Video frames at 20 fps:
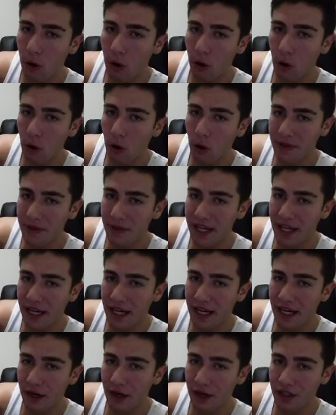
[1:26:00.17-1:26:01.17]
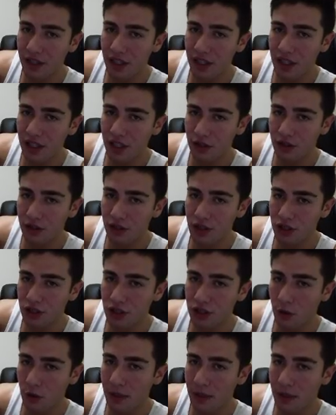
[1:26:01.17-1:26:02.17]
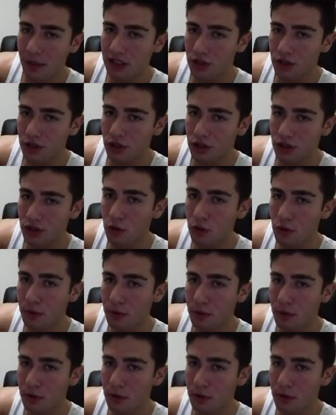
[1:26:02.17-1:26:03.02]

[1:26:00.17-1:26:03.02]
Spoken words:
super easy, as you guys could see.